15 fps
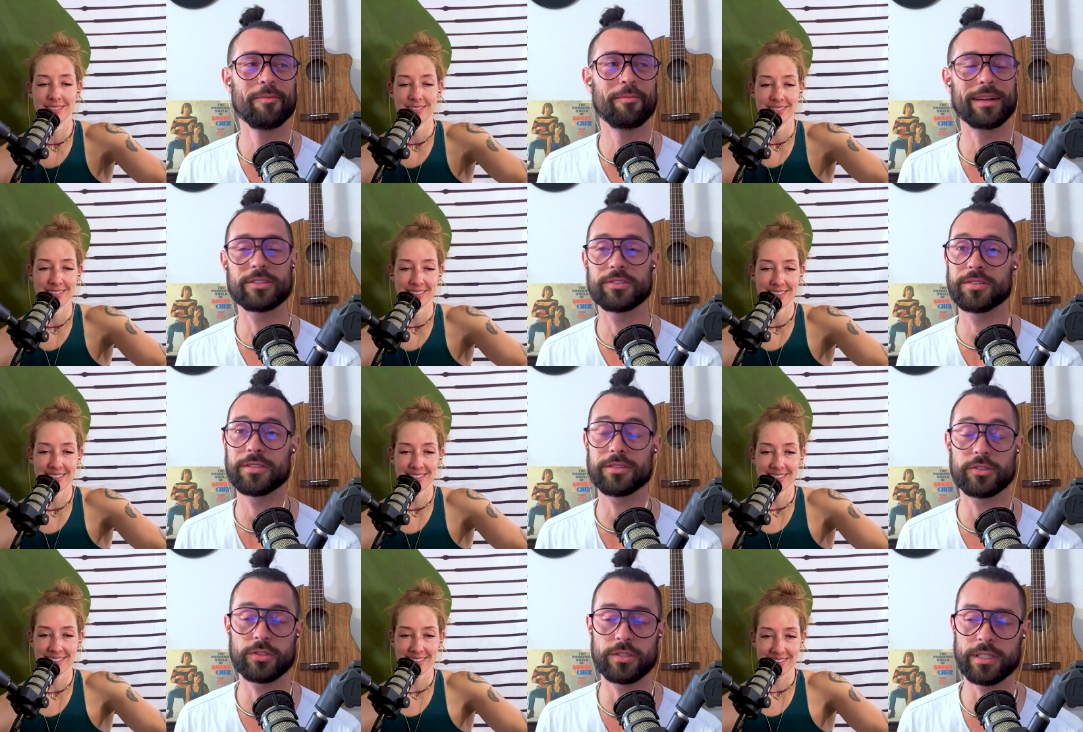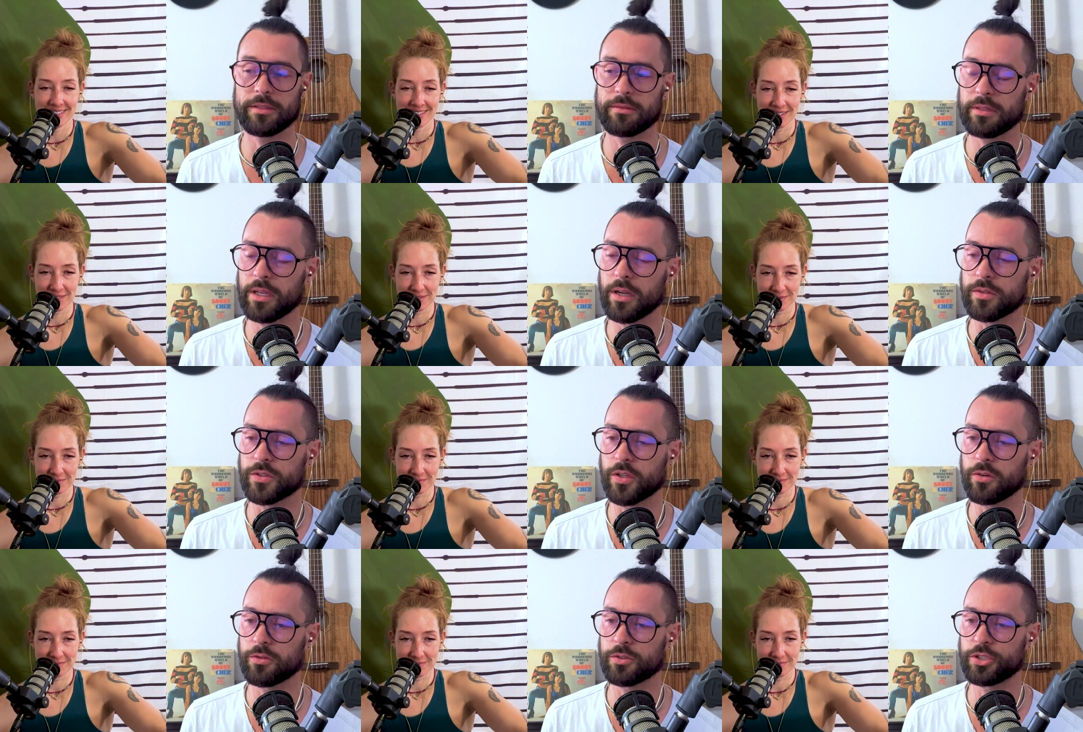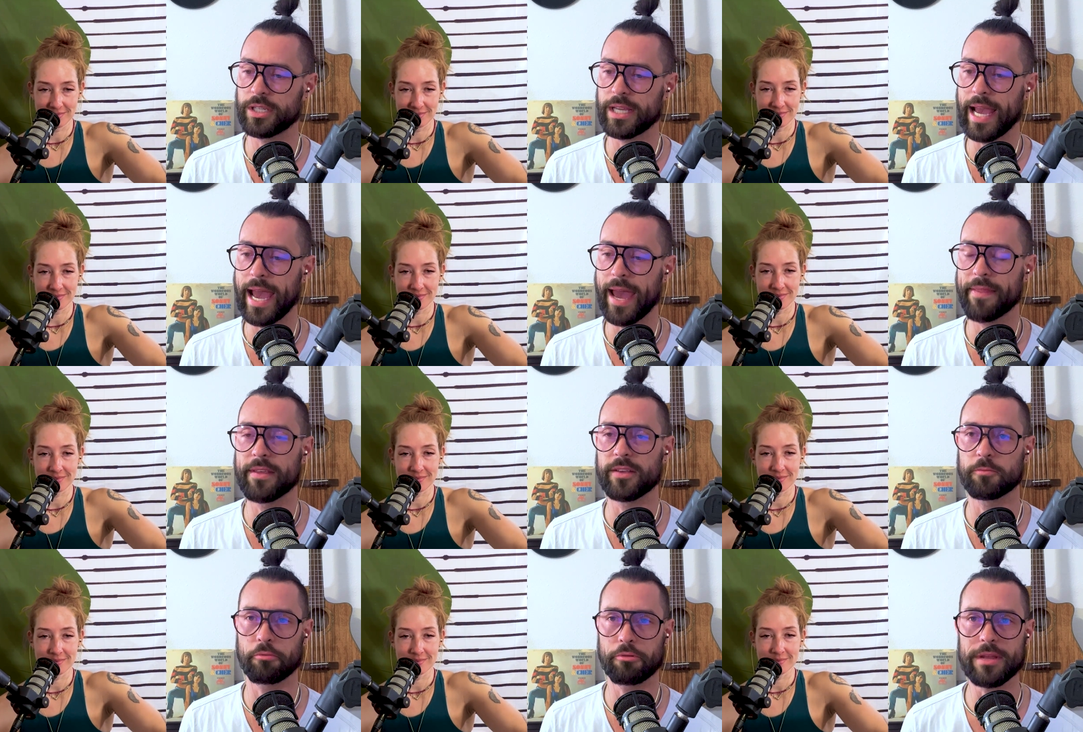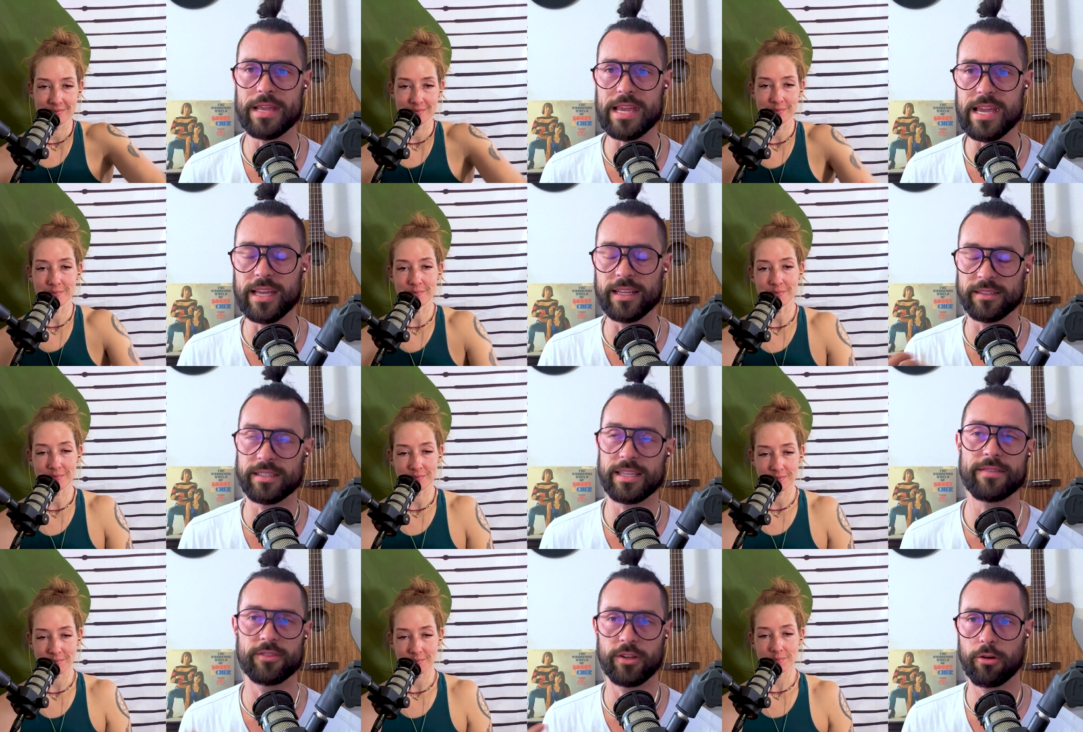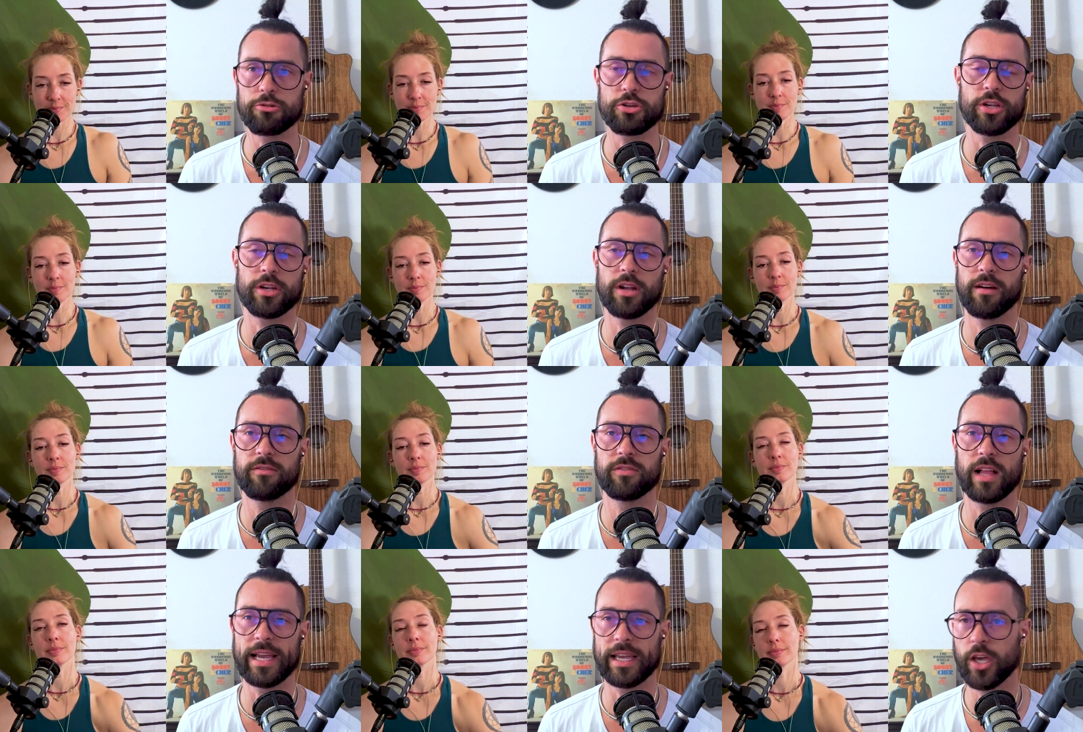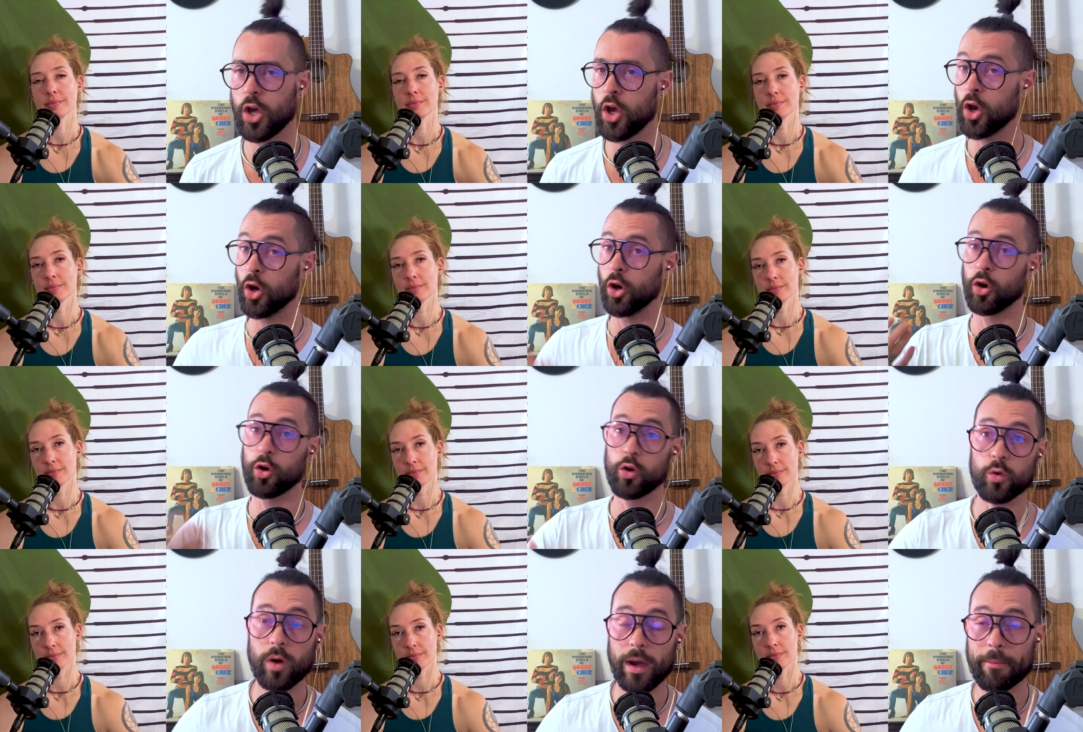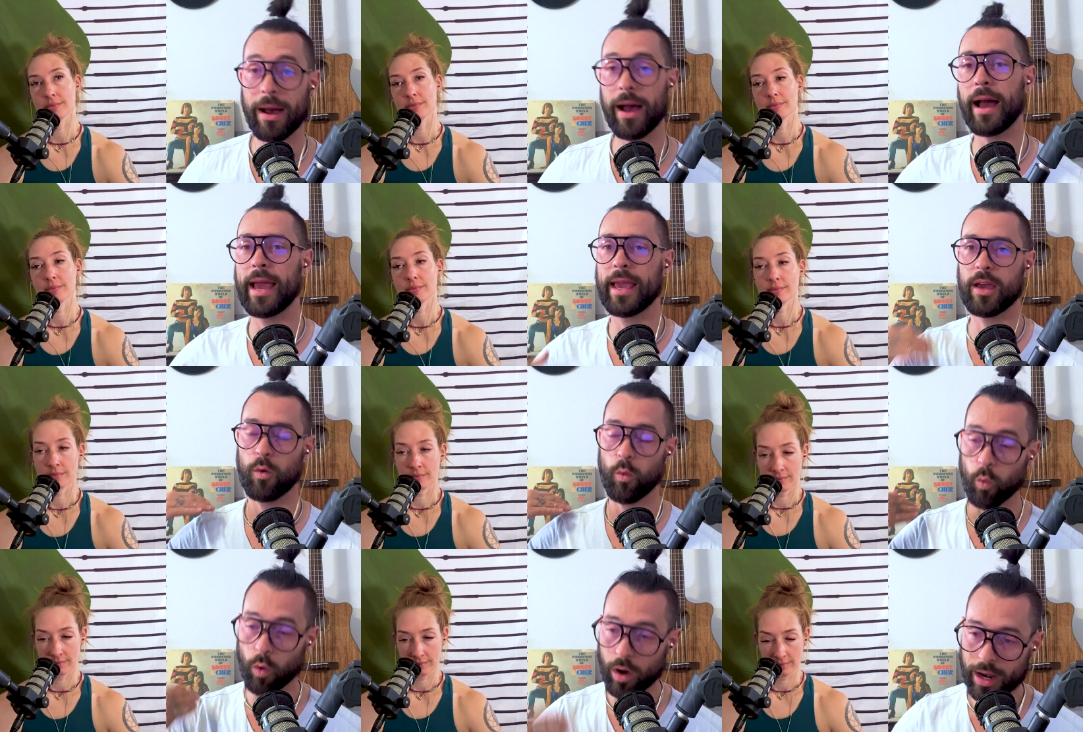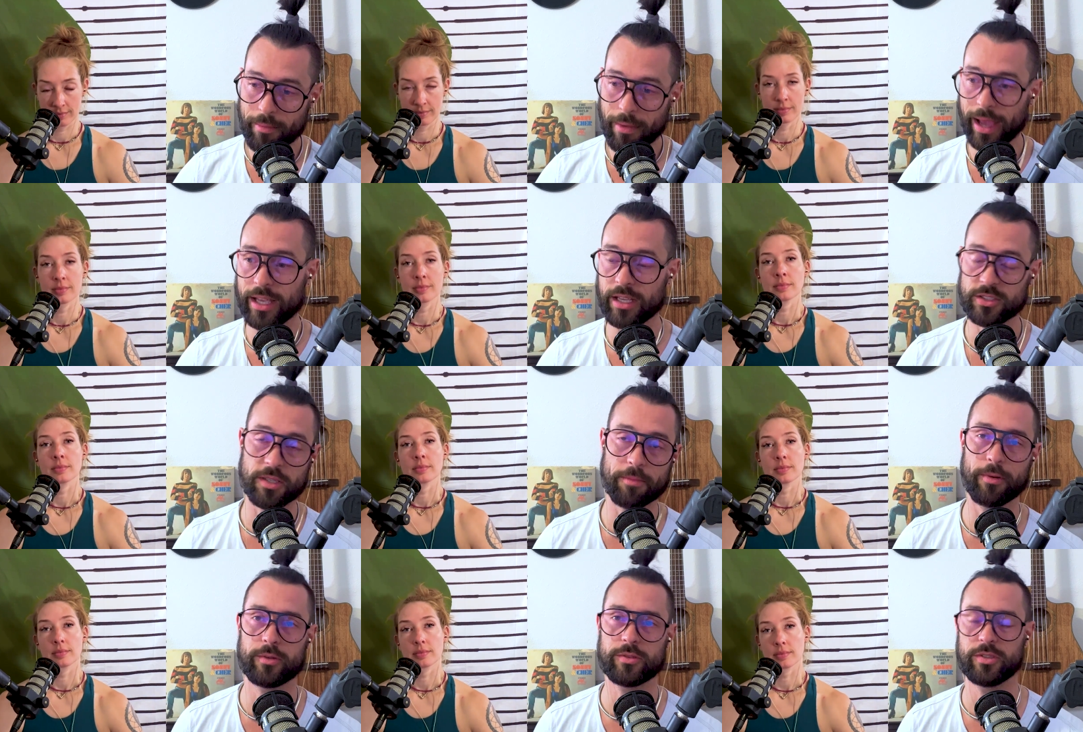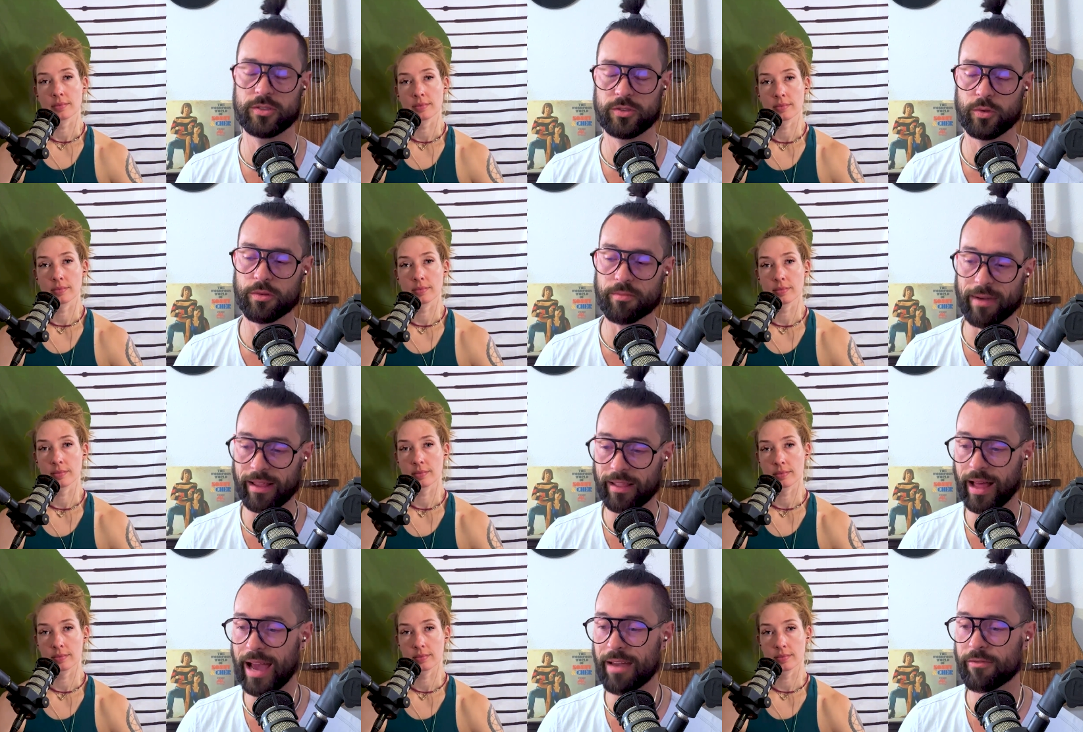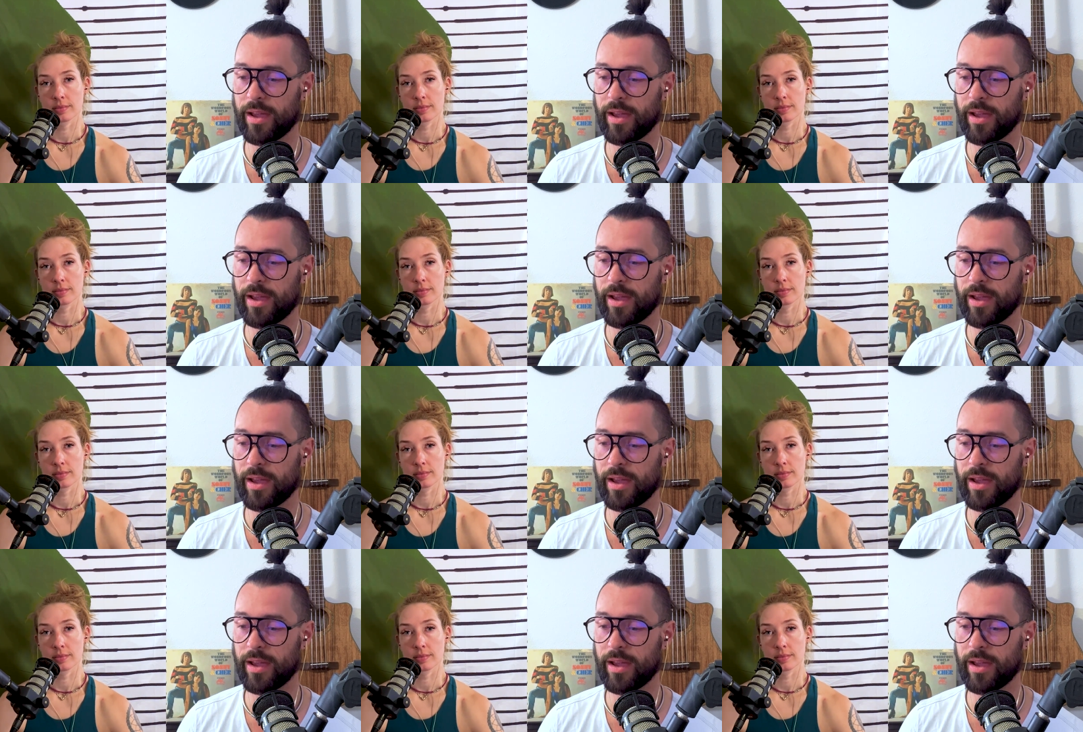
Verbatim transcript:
Speaker 1: but she, you know, so she had this preconceived notion of like, who am I? What am I supposed to do with my life?